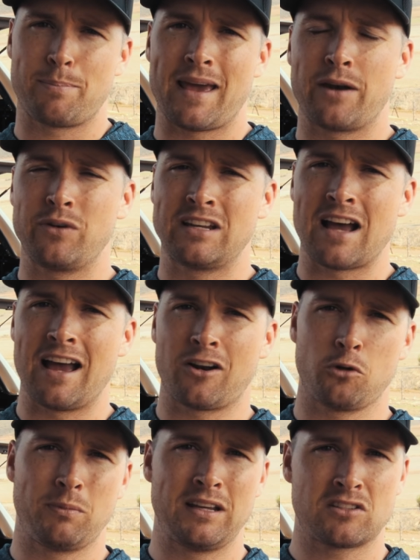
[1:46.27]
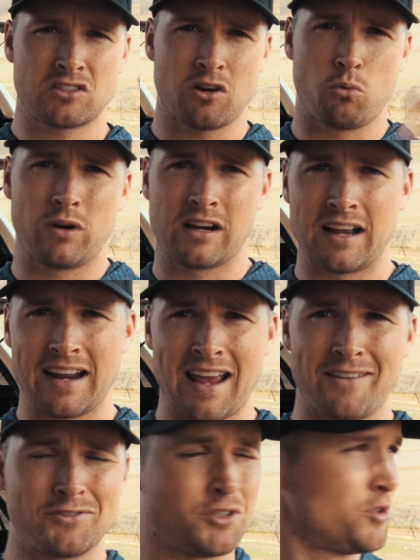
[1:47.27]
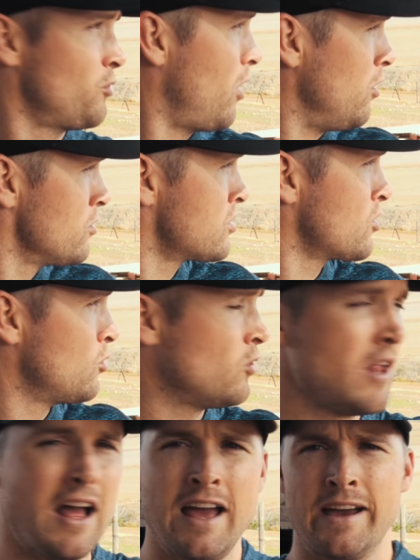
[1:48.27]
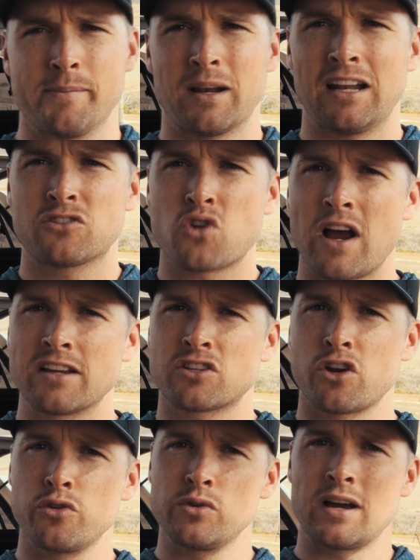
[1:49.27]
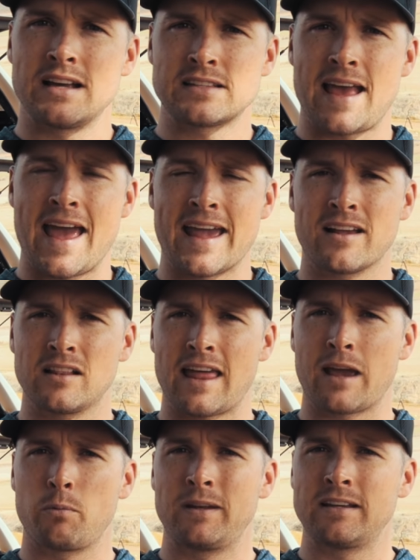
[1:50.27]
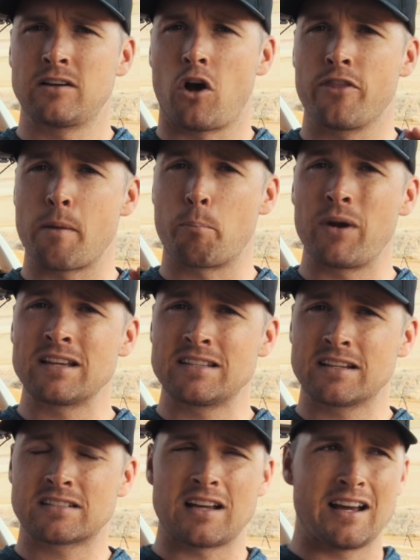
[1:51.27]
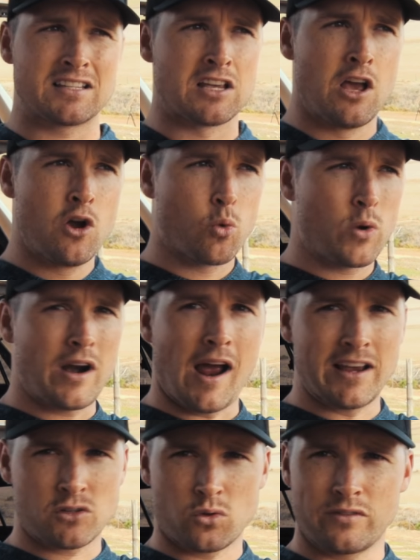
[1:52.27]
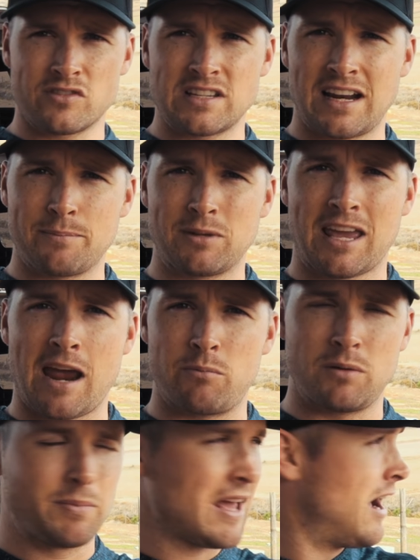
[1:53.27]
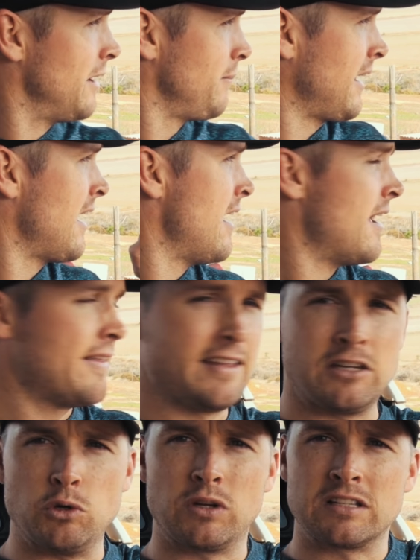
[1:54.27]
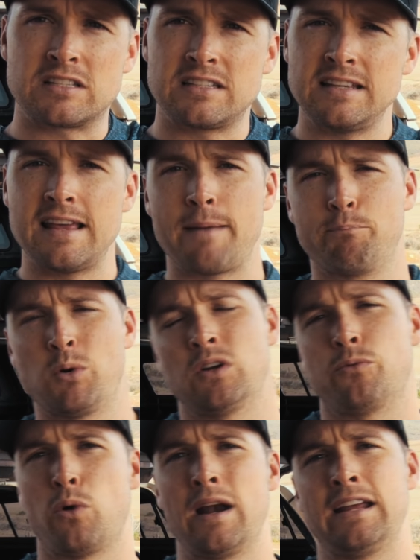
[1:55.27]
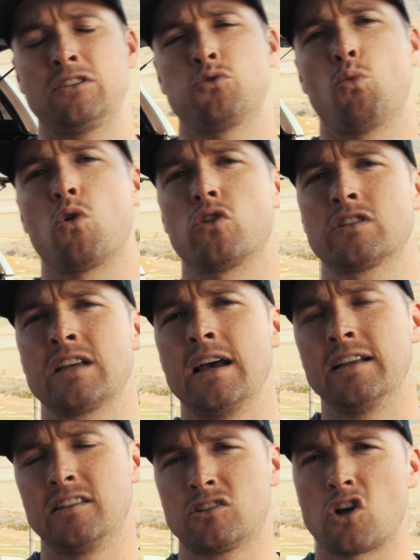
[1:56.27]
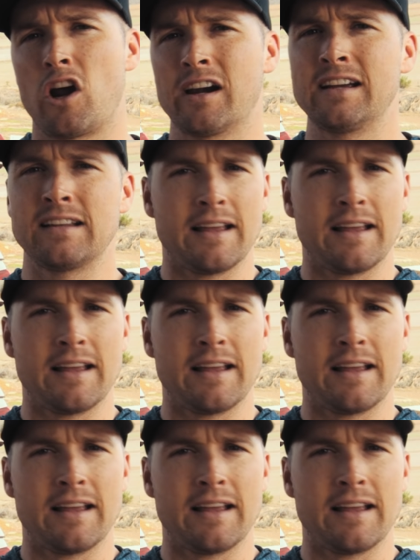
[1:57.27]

battery died on me so we're gonna have to do old school I'm gonna try show you guys an angle like we did on the Prestix sites where I sort of set up the camera behind me and that you can see that bullet running towards the target